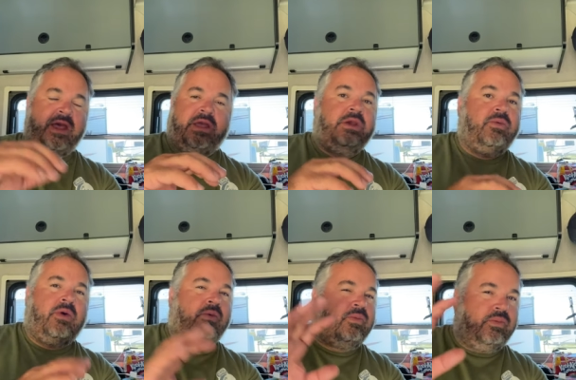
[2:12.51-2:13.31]
you
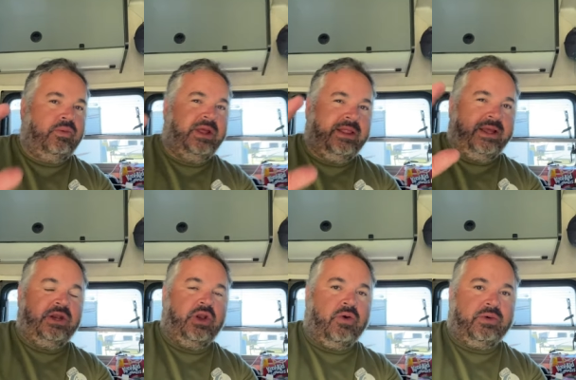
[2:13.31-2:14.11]
won't really
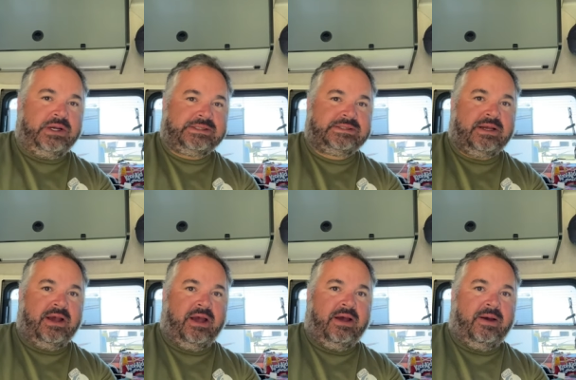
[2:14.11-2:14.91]
notice
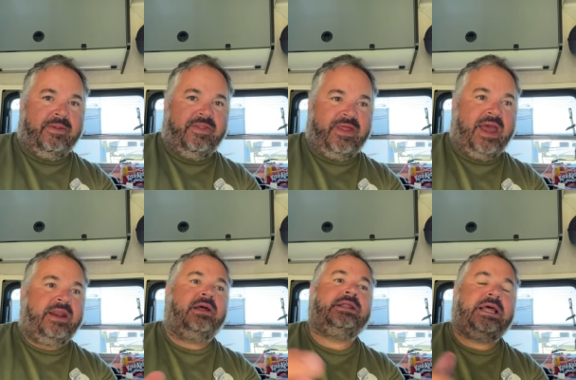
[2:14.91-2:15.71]
uh, that
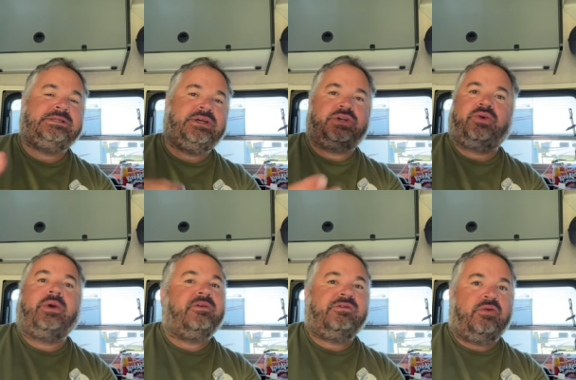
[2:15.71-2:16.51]
unless you're doing
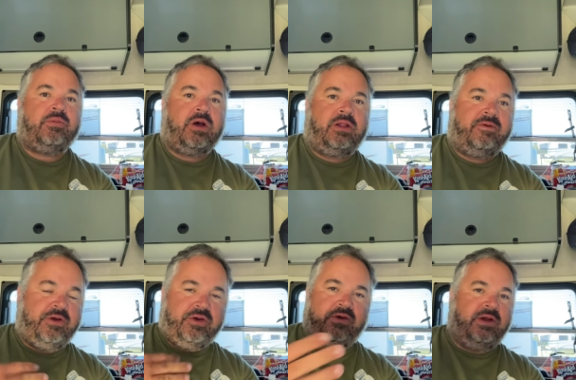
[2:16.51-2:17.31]
a Zoom call. If
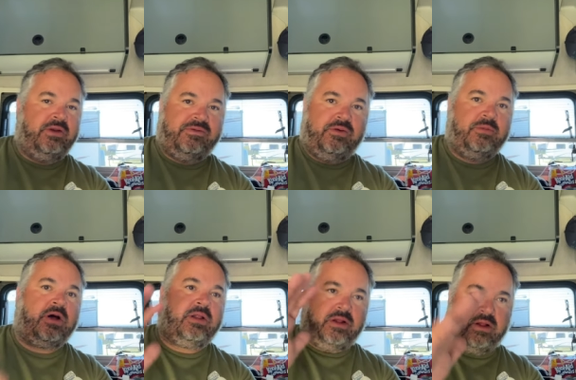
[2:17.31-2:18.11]
you're doing a Zoom
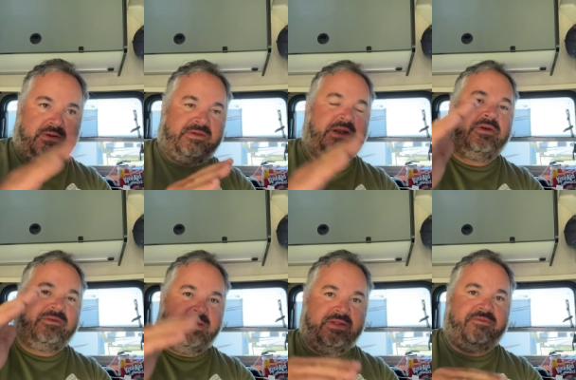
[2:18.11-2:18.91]
call, all of a sudden you'll
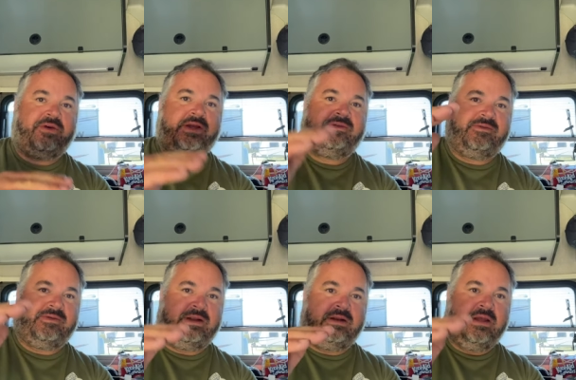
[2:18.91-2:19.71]
see the freezes
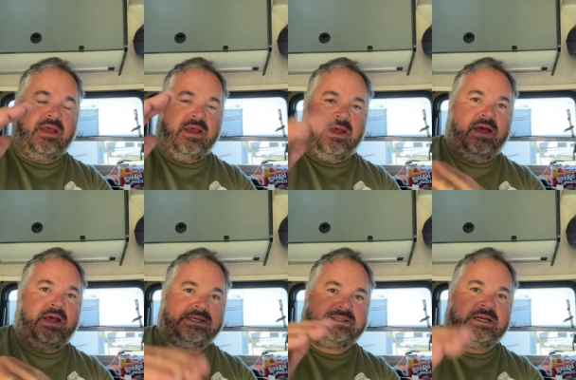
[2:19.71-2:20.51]
and
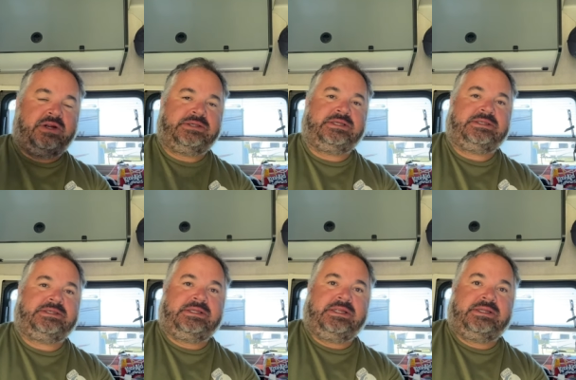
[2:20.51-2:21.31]
uh, stutters and
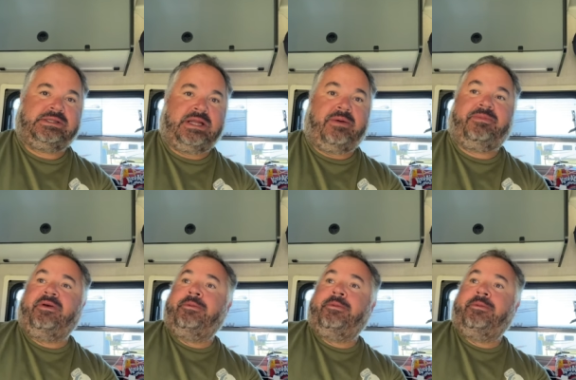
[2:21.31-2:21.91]
stops.